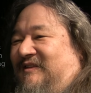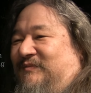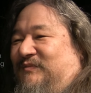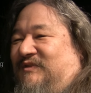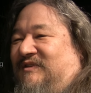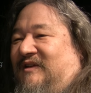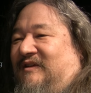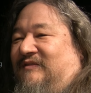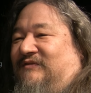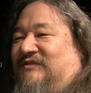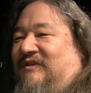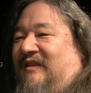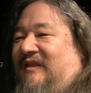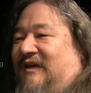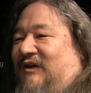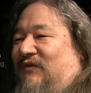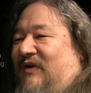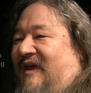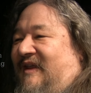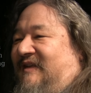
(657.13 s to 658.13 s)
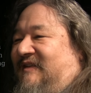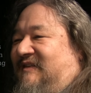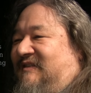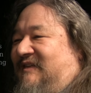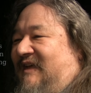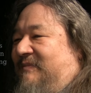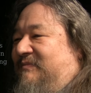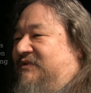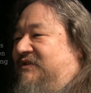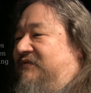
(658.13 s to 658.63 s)
themselves on the granite
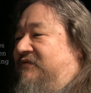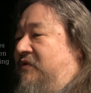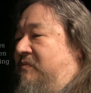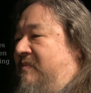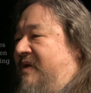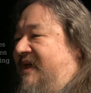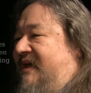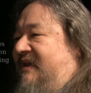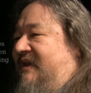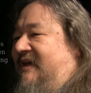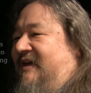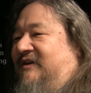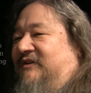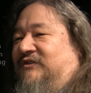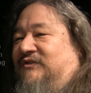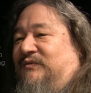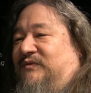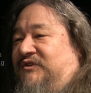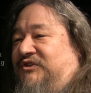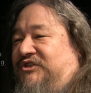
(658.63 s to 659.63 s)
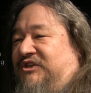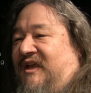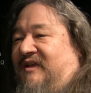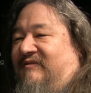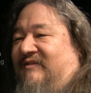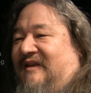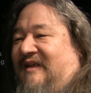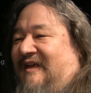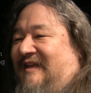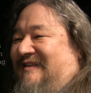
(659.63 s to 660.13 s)
steps of the madhouse with
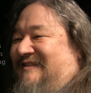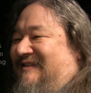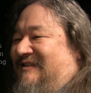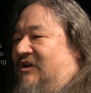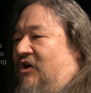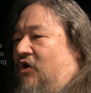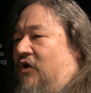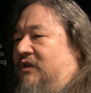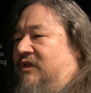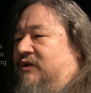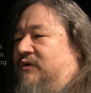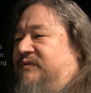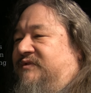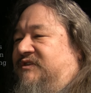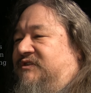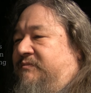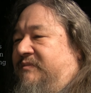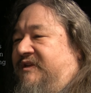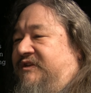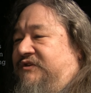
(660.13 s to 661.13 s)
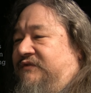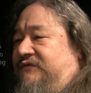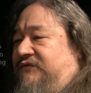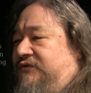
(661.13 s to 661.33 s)
shaven heads and harlequin speech of